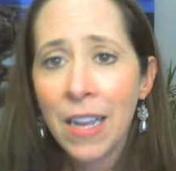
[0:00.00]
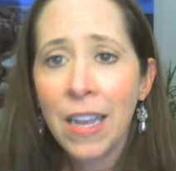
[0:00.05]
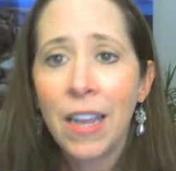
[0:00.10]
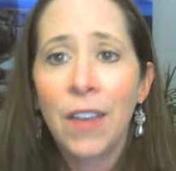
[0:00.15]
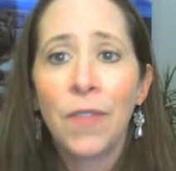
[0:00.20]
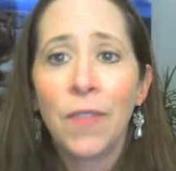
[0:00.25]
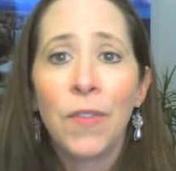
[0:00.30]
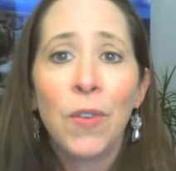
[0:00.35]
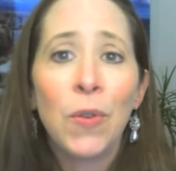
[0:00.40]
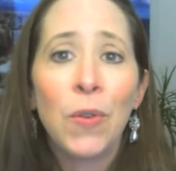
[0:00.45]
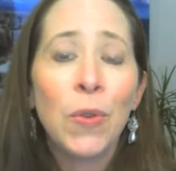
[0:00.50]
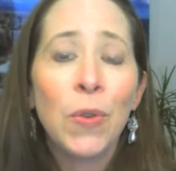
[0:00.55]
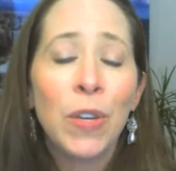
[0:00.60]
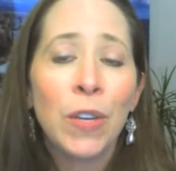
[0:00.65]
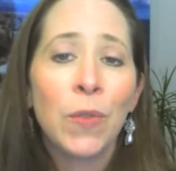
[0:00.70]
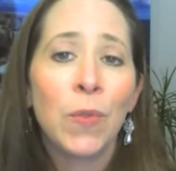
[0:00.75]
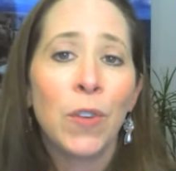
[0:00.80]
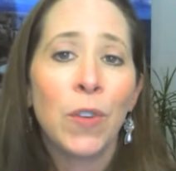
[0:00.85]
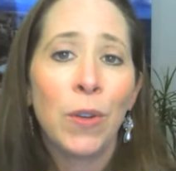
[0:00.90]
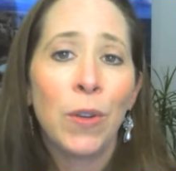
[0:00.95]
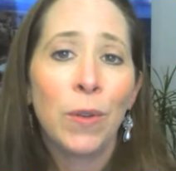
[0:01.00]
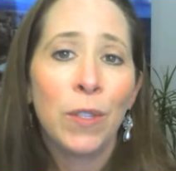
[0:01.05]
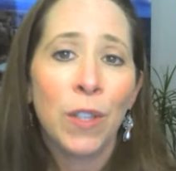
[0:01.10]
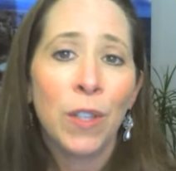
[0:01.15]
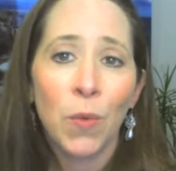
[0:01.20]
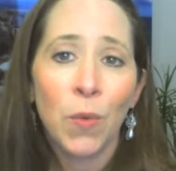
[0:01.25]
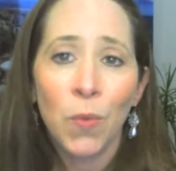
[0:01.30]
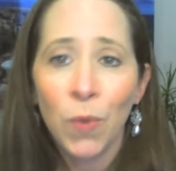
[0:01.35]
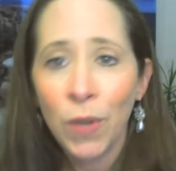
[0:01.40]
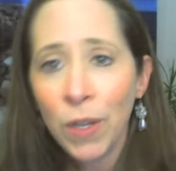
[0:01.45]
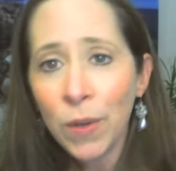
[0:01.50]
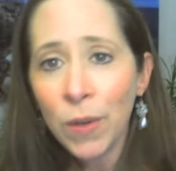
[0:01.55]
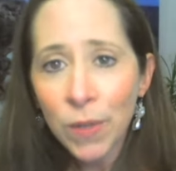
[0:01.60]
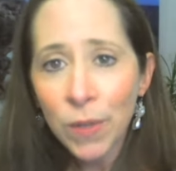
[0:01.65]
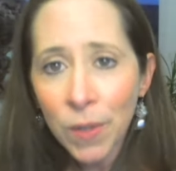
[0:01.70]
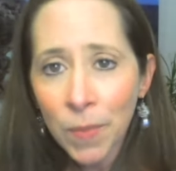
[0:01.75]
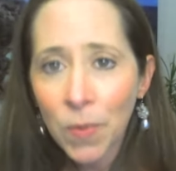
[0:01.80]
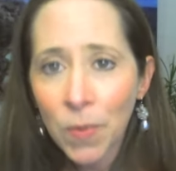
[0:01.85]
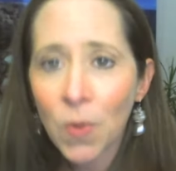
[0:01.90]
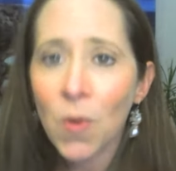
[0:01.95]
If you can use a
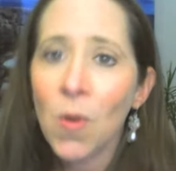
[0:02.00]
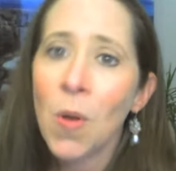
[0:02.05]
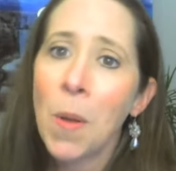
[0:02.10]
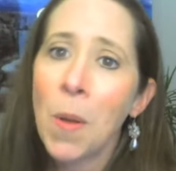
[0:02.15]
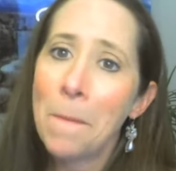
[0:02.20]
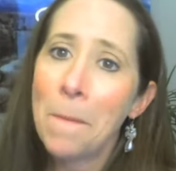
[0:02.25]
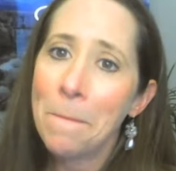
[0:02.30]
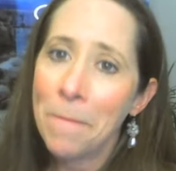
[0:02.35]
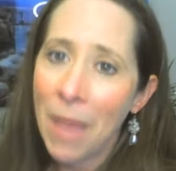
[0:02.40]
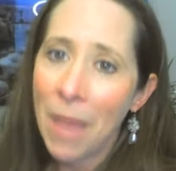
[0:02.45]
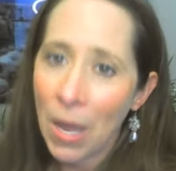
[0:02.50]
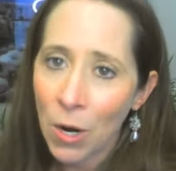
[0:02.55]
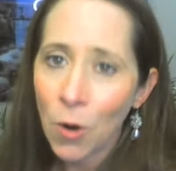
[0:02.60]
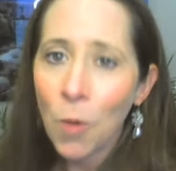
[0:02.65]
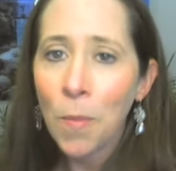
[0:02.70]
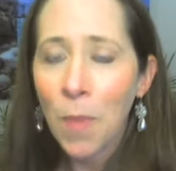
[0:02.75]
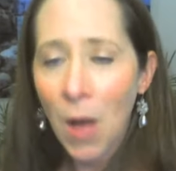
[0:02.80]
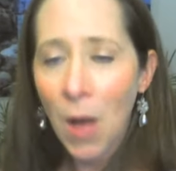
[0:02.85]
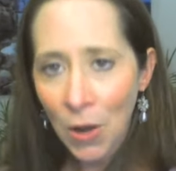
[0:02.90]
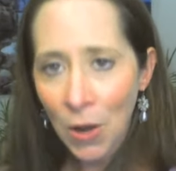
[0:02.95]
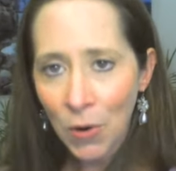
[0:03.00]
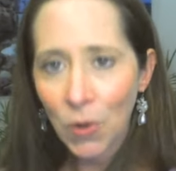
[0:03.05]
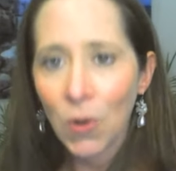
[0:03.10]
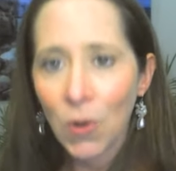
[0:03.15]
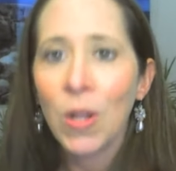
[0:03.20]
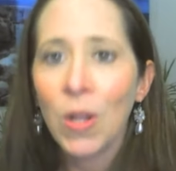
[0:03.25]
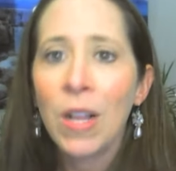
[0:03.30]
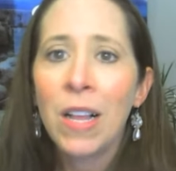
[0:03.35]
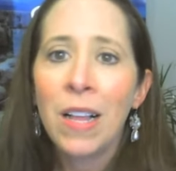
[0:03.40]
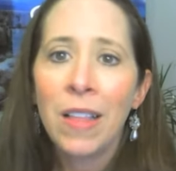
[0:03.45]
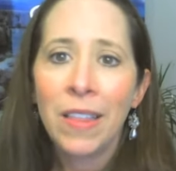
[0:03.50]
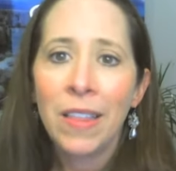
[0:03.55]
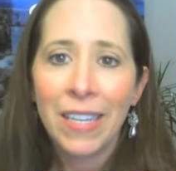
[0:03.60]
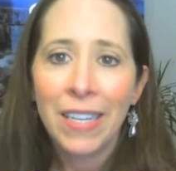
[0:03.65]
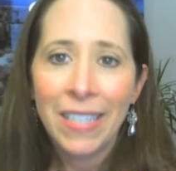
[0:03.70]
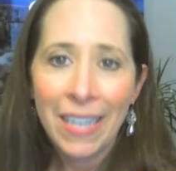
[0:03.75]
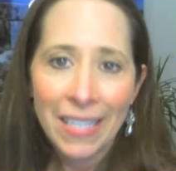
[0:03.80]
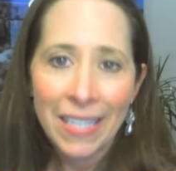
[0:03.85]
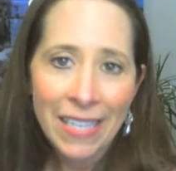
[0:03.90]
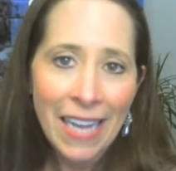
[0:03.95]
reusable metal bottle that
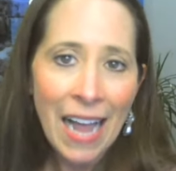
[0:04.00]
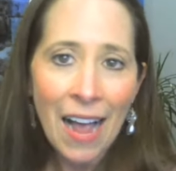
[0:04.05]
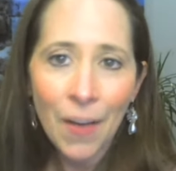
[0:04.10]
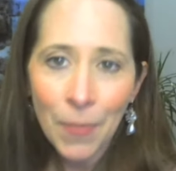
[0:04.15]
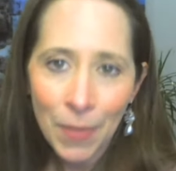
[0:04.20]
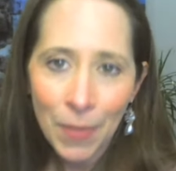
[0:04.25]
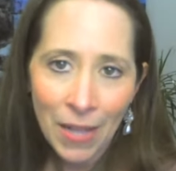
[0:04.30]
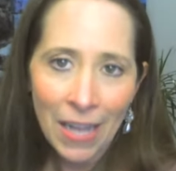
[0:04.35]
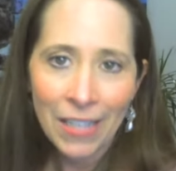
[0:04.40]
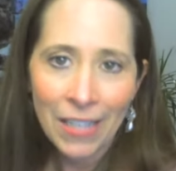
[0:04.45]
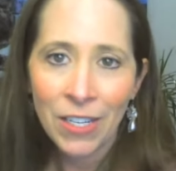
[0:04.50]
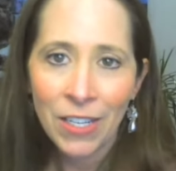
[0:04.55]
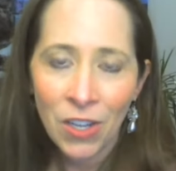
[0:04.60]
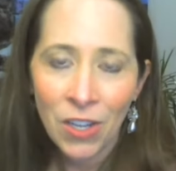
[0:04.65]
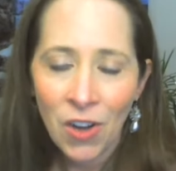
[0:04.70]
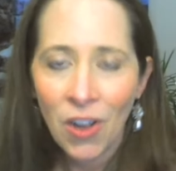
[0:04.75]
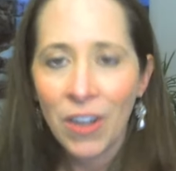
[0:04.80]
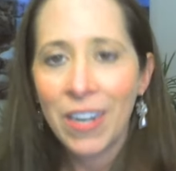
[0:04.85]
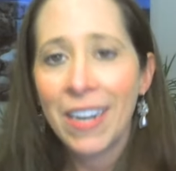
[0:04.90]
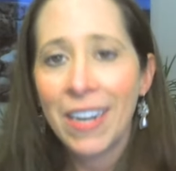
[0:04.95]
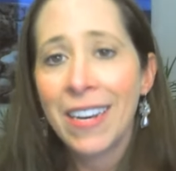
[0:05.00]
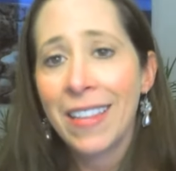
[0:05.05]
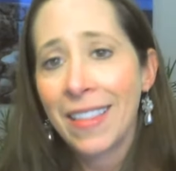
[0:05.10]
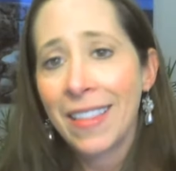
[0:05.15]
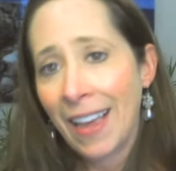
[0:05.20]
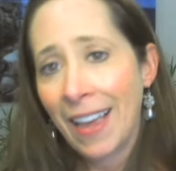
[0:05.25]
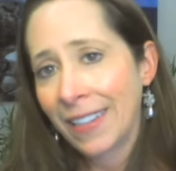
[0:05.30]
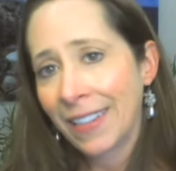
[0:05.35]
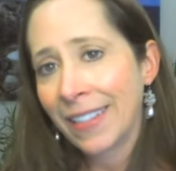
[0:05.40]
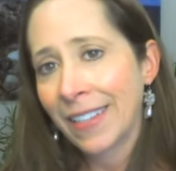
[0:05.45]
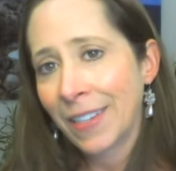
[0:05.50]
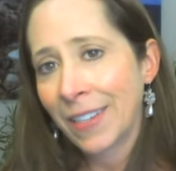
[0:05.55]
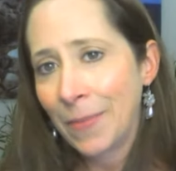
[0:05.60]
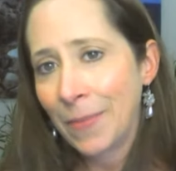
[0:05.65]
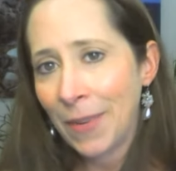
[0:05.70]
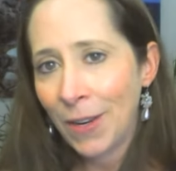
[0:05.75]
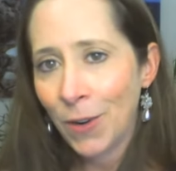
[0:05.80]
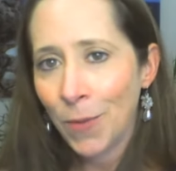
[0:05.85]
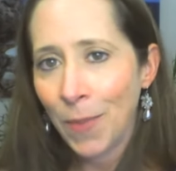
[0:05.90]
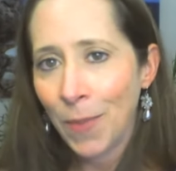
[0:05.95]
doesn't have plastic on it, that is going to
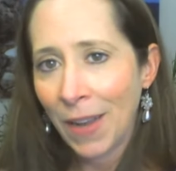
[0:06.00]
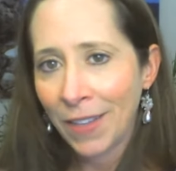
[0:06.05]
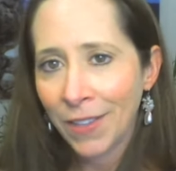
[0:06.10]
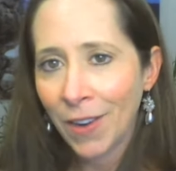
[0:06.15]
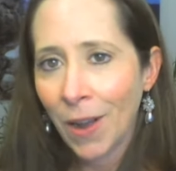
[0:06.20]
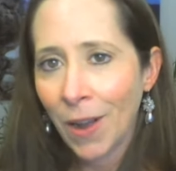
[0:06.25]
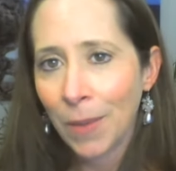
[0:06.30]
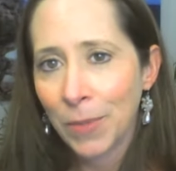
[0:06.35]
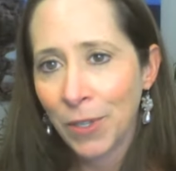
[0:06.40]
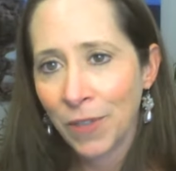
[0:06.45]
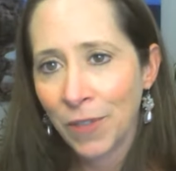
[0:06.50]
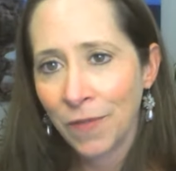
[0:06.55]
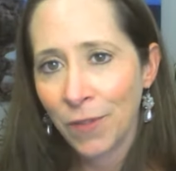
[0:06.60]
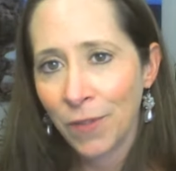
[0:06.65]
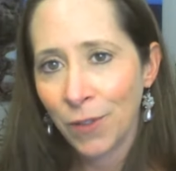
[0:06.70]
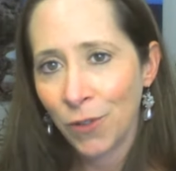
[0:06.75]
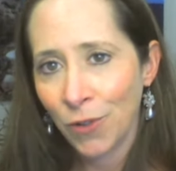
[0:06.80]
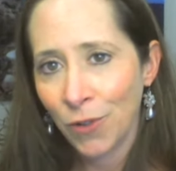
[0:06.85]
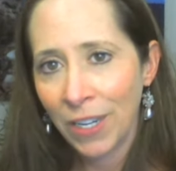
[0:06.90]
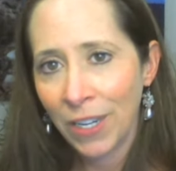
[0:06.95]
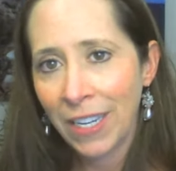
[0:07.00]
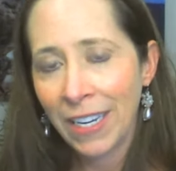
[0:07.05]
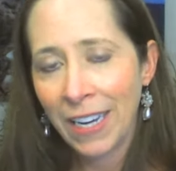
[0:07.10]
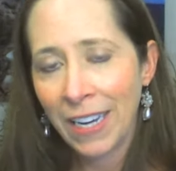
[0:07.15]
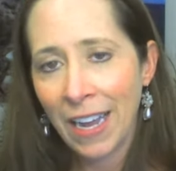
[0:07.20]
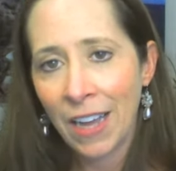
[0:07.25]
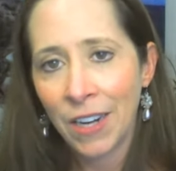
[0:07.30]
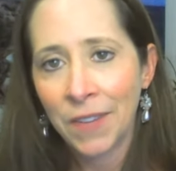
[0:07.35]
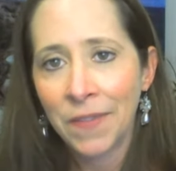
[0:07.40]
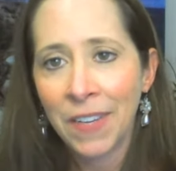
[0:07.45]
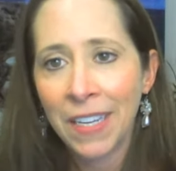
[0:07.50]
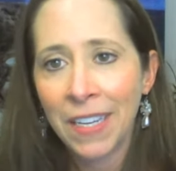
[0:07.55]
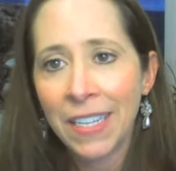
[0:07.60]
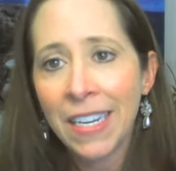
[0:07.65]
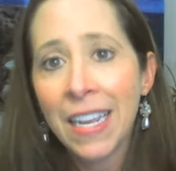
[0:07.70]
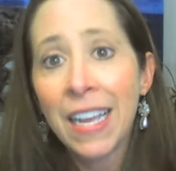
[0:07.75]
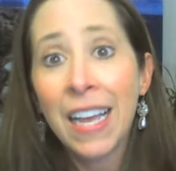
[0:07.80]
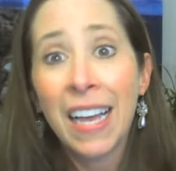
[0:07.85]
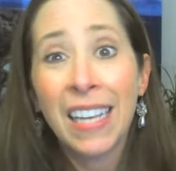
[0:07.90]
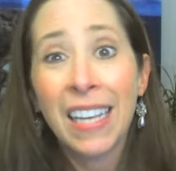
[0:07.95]
be your best option for drinking out of it,
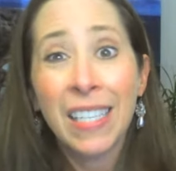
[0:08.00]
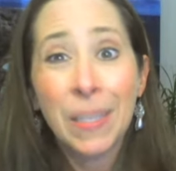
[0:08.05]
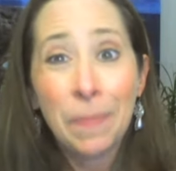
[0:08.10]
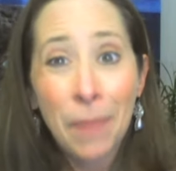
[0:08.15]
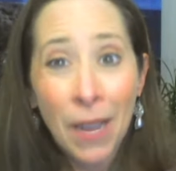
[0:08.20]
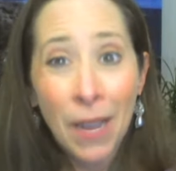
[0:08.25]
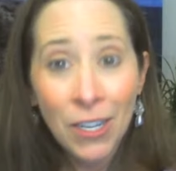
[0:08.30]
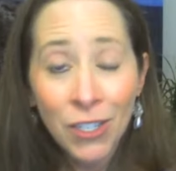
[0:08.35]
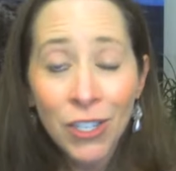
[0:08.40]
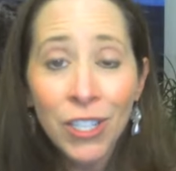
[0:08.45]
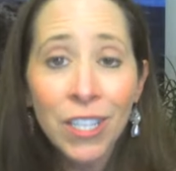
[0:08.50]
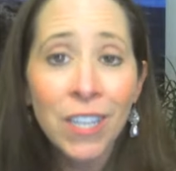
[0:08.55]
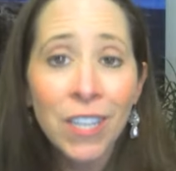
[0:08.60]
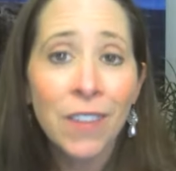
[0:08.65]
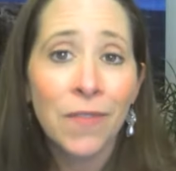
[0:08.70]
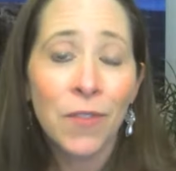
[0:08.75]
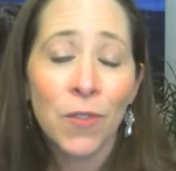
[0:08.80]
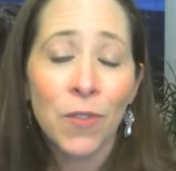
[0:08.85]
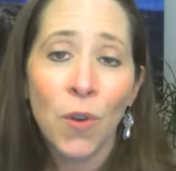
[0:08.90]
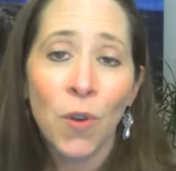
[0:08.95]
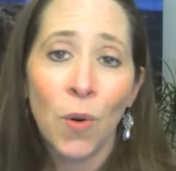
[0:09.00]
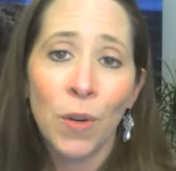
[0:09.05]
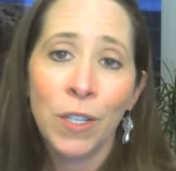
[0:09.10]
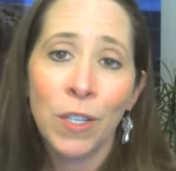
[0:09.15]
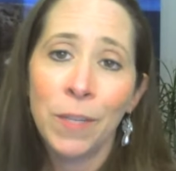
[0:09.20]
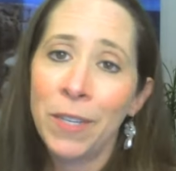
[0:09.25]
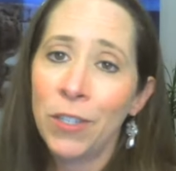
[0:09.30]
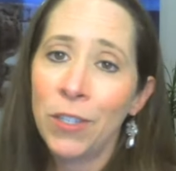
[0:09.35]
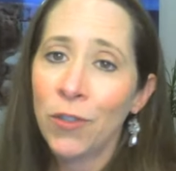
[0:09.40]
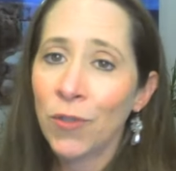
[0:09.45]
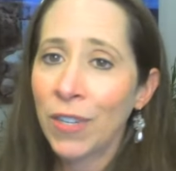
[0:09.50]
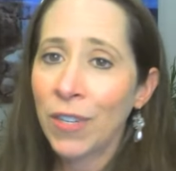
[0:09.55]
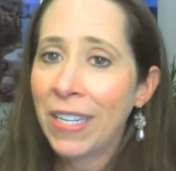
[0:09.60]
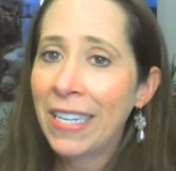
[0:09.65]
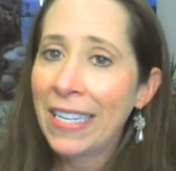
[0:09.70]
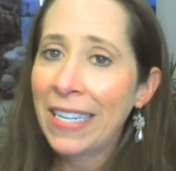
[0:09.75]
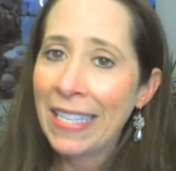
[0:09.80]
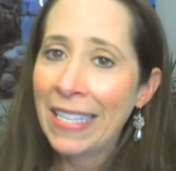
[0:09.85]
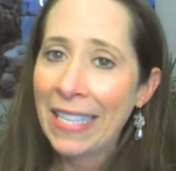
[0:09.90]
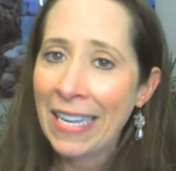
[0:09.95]
especially if you're going to be
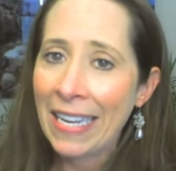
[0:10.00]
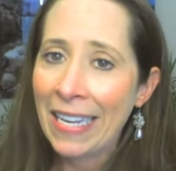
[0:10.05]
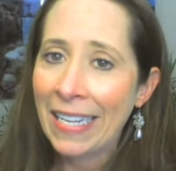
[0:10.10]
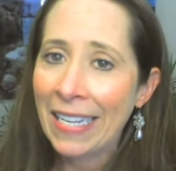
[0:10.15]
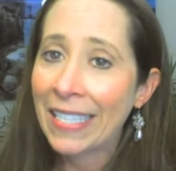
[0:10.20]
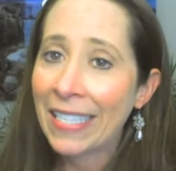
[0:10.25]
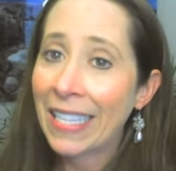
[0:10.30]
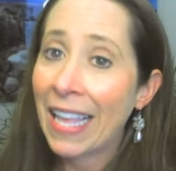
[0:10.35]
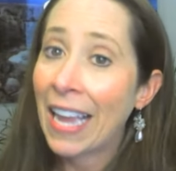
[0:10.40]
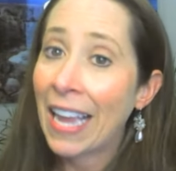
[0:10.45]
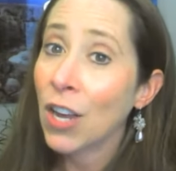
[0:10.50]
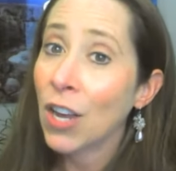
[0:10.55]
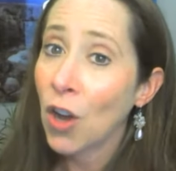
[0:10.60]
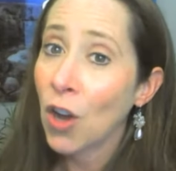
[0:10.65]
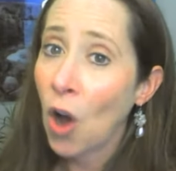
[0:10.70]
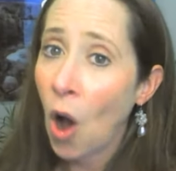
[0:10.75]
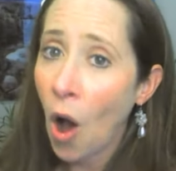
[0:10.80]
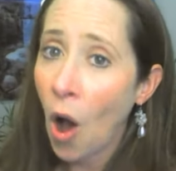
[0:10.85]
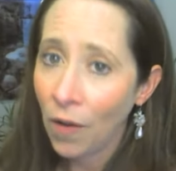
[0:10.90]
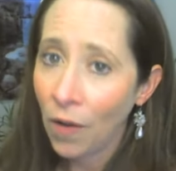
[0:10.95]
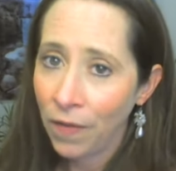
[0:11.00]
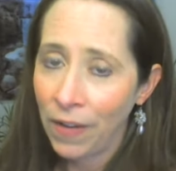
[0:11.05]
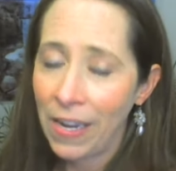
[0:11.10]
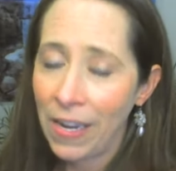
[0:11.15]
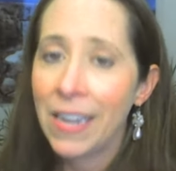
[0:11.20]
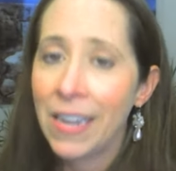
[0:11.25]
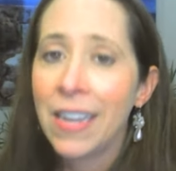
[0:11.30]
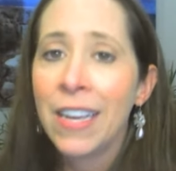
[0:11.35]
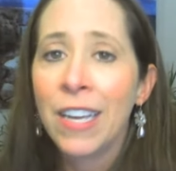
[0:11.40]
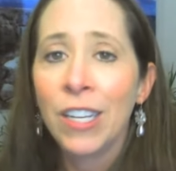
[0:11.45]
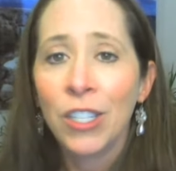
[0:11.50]
drinking things like coffee.